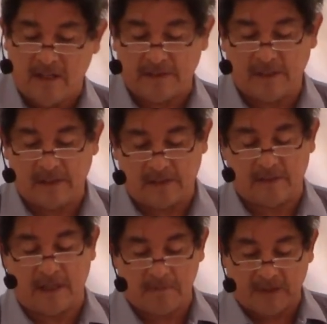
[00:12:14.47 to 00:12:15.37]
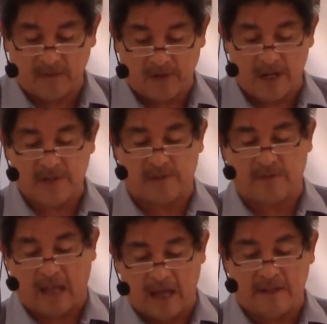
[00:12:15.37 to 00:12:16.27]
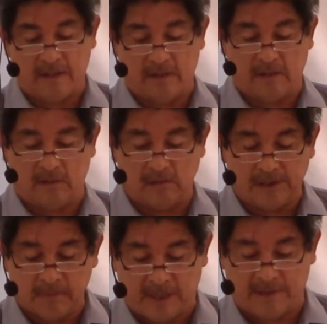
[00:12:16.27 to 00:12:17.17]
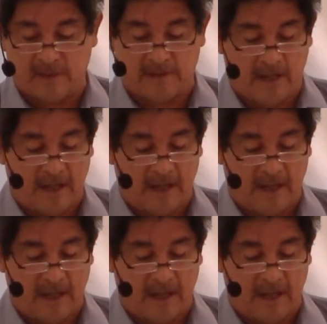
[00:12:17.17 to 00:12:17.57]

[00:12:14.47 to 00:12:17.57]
their motivation and ultimately